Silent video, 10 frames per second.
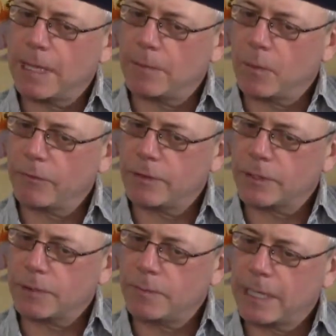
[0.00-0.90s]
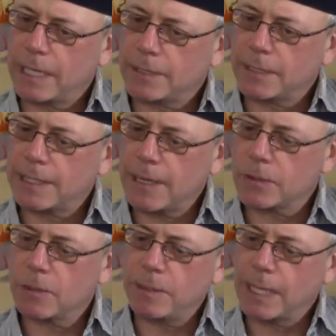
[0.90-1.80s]
Metamorphosis? Because it
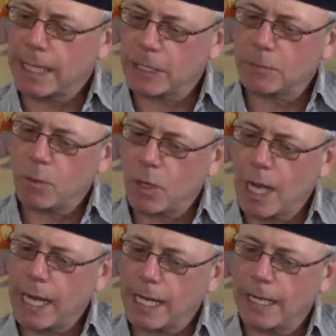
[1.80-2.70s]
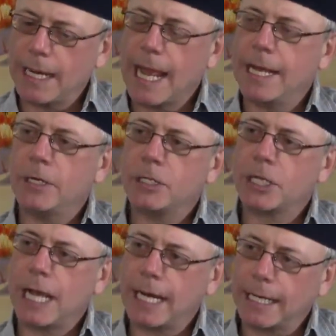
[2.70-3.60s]
sounds to me like it's more like an
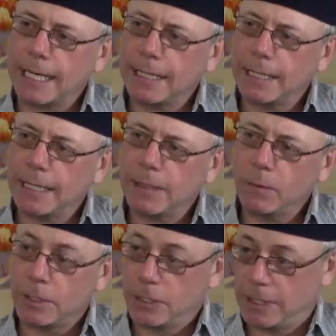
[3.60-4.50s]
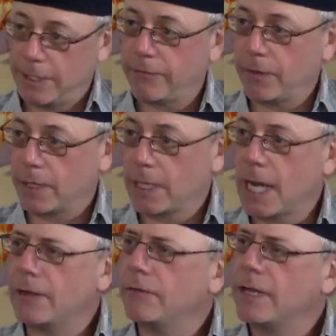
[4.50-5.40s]
energetic, which is different,
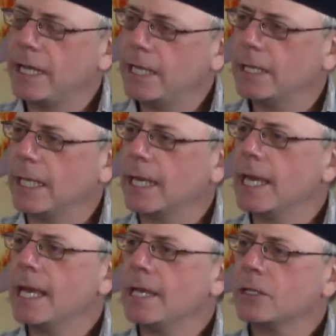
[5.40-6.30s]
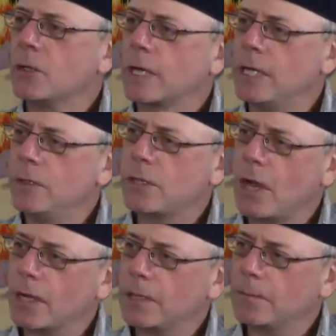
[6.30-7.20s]
kind of healing. So can you
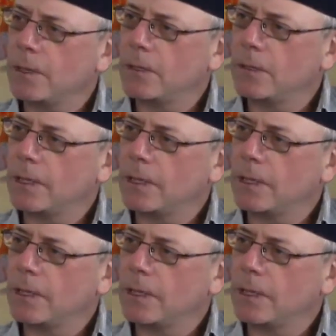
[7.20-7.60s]
talk about?